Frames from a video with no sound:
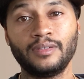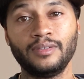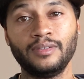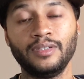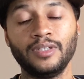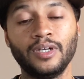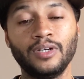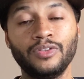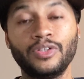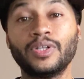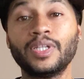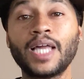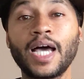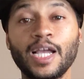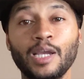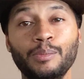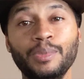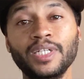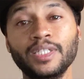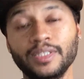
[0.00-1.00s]
You know, they're
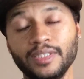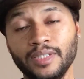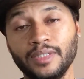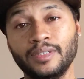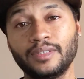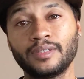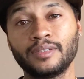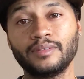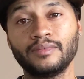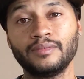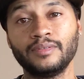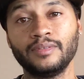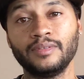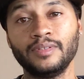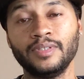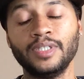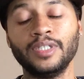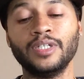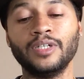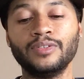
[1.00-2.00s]
liabilities.
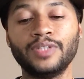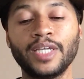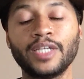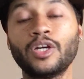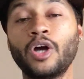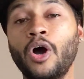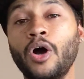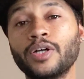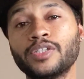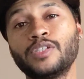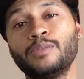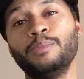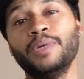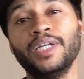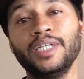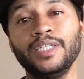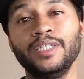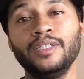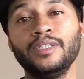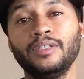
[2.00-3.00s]
You know, they cost
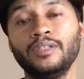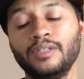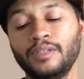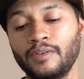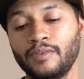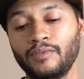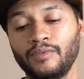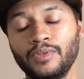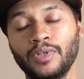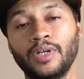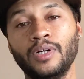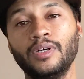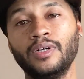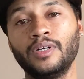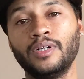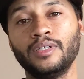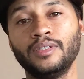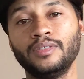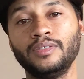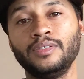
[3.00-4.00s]
money.
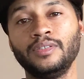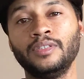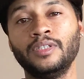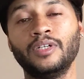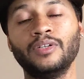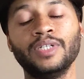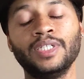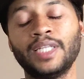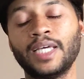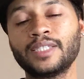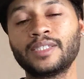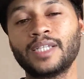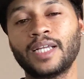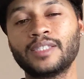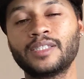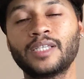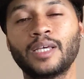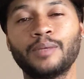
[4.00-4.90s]
You know, and that's not